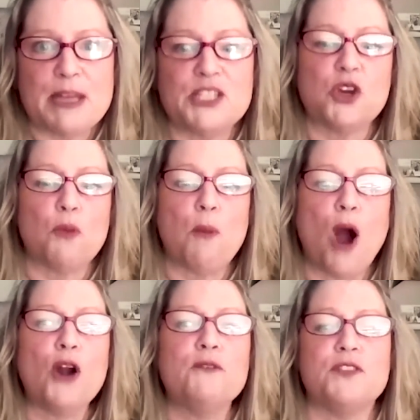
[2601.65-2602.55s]
And so
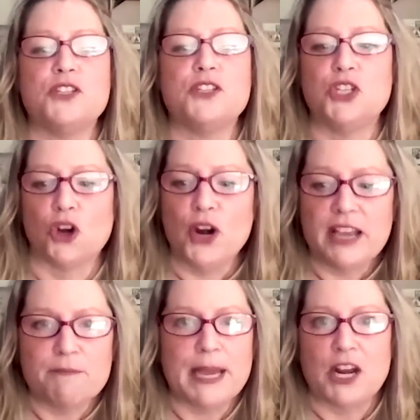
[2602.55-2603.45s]
part of this
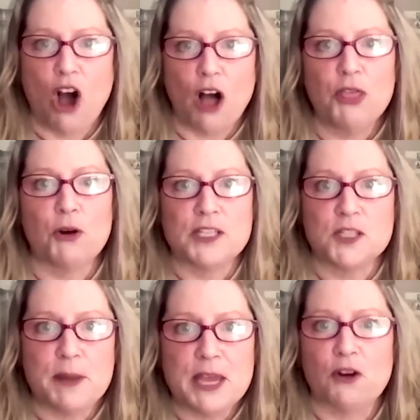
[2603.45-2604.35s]
journey of being an author and a
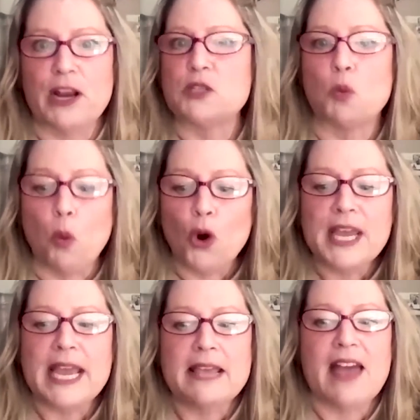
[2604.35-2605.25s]
speaker is
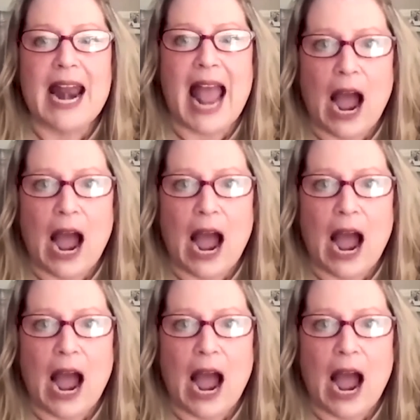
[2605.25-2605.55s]
working that